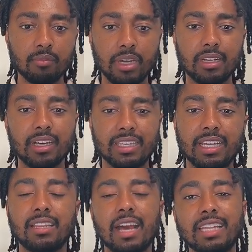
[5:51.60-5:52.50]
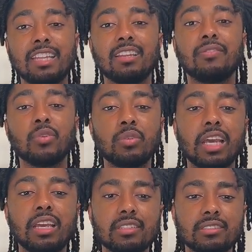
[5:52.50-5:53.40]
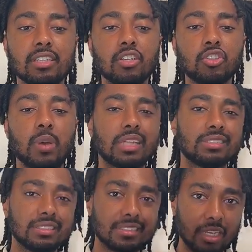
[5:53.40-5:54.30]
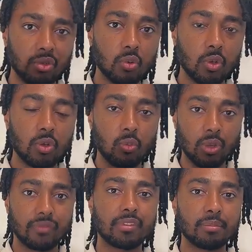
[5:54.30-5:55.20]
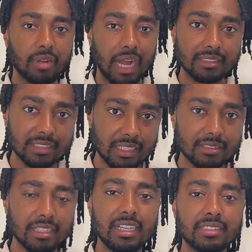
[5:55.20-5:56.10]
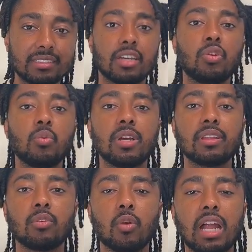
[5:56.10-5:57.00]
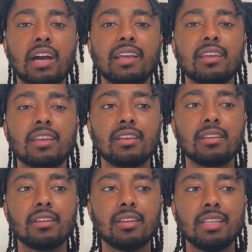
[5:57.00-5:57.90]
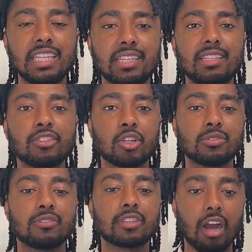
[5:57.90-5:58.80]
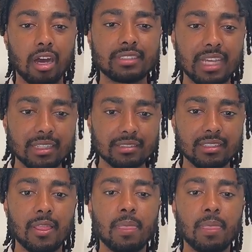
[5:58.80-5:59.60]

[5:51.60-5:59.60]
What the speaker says: But again, I needed a few days to actually settle with the process, settle with what I needed in terms of context